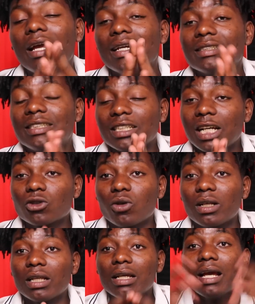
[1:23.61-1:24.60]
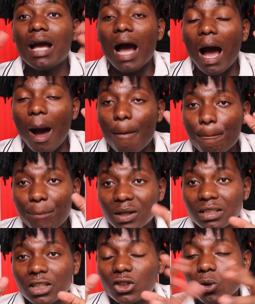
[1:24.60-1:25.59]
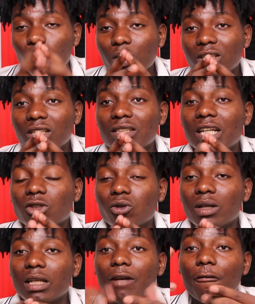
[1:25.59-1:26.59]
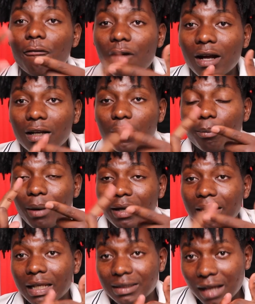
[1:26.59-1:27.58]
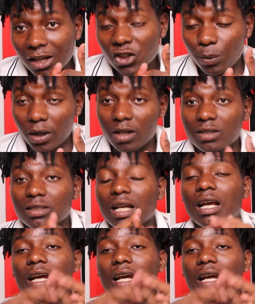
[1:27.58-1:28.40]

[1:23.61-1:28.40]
It's just actually a business which is actually funded by the taxpayers.